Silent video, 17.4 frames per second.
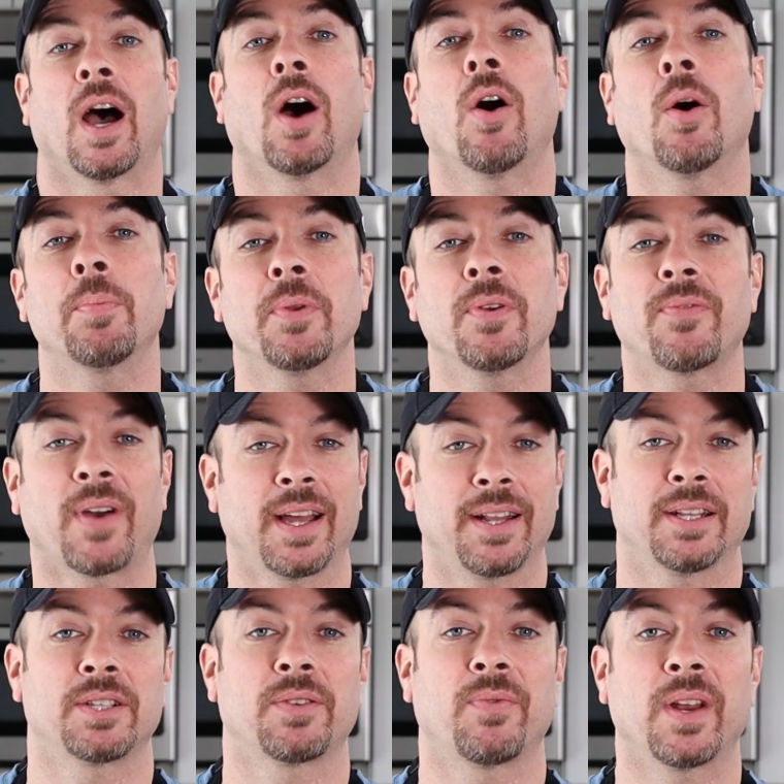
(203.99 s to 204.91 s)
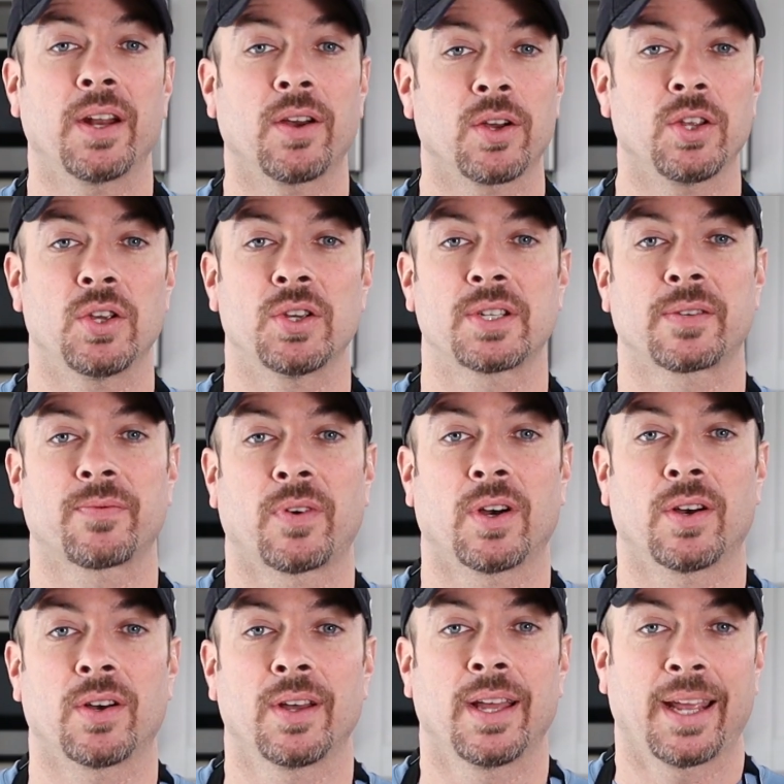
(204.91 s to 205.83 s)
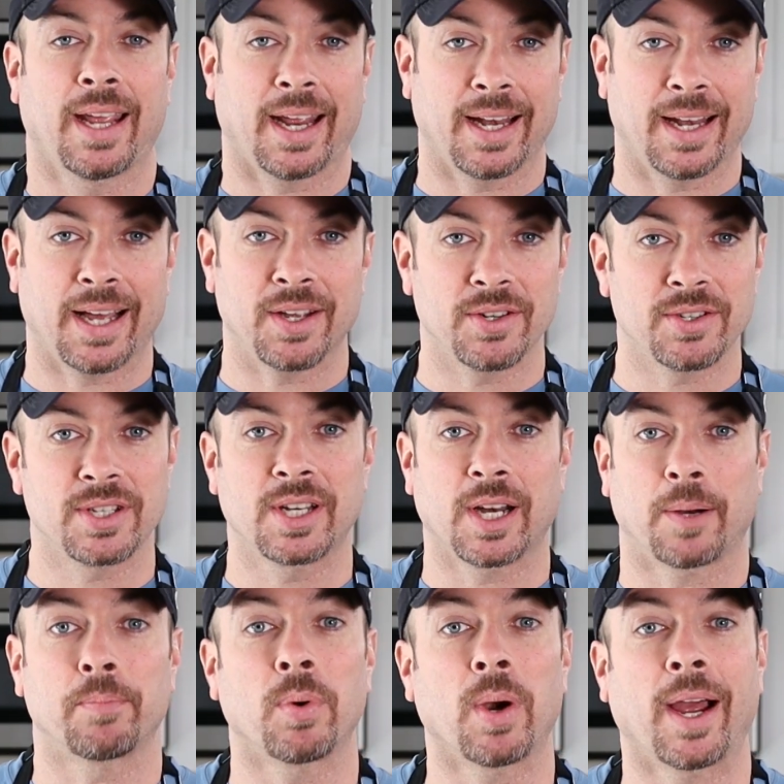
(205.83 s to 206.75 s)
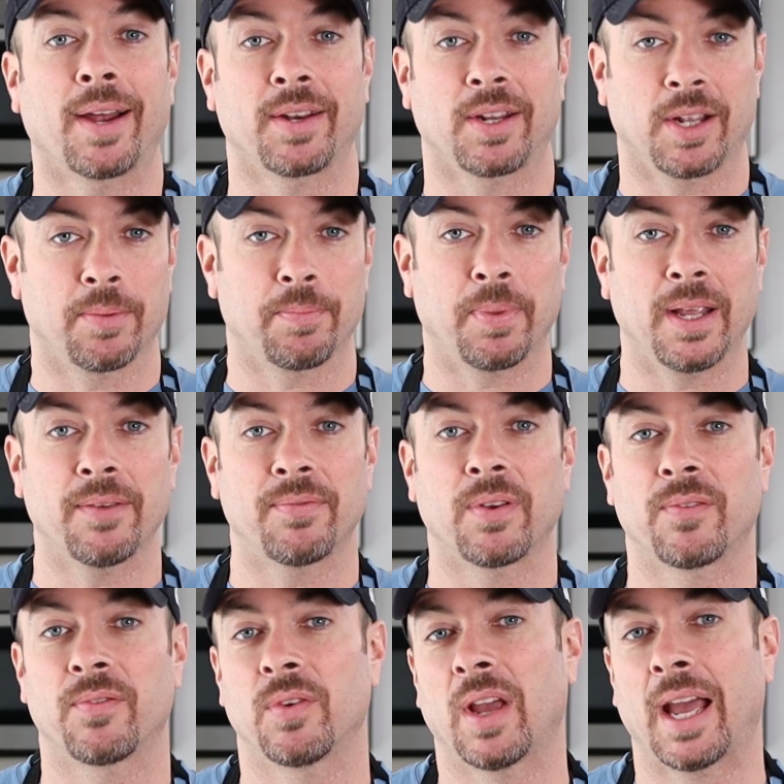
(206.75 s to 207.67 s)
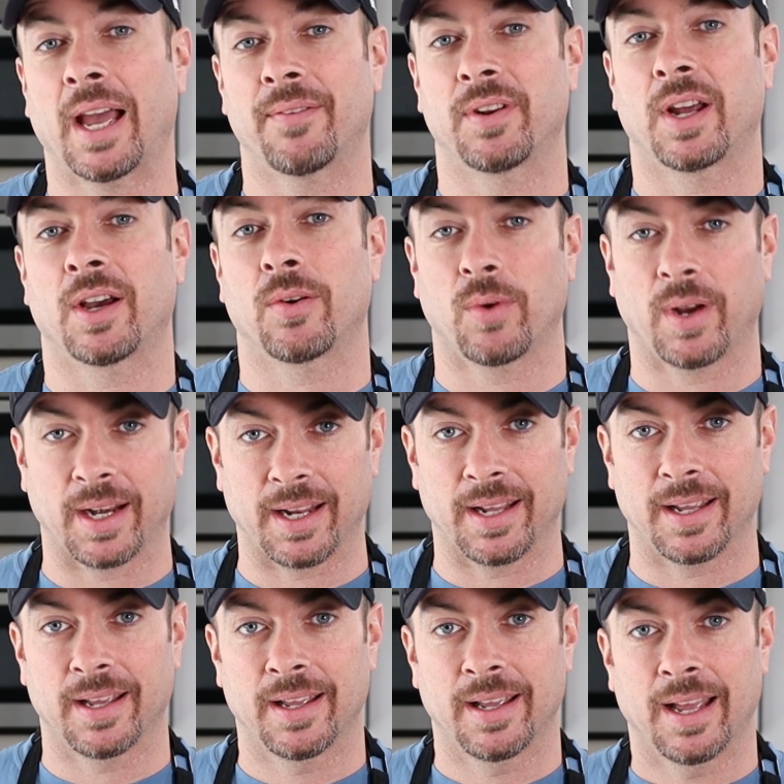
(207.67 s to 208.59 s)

I hope you find this video useful, and now you'll start browning your beef if you haven't already.